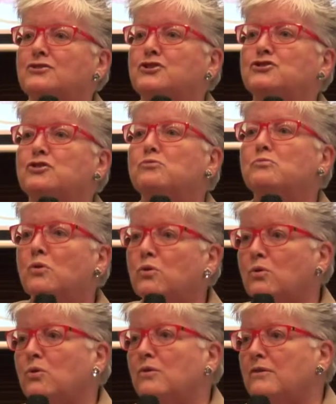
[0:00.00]
to do
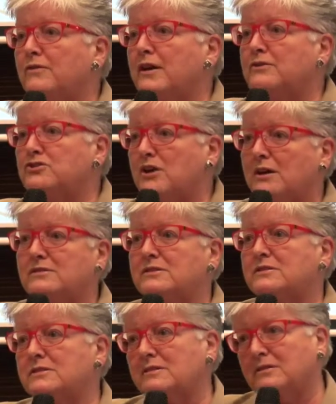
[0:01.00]
more than
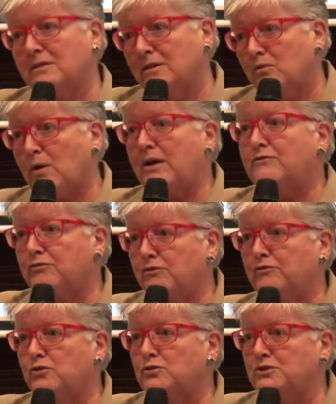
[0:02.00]
just wait for
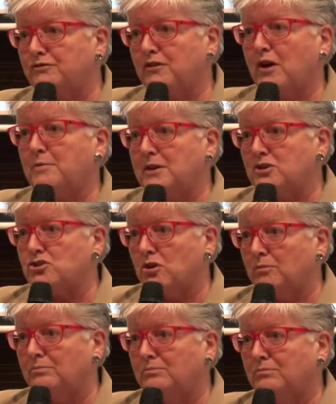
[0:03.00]
Afford to find me a
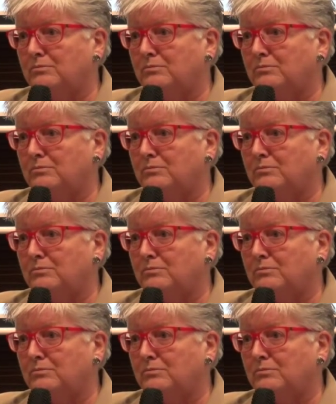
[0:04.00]
job.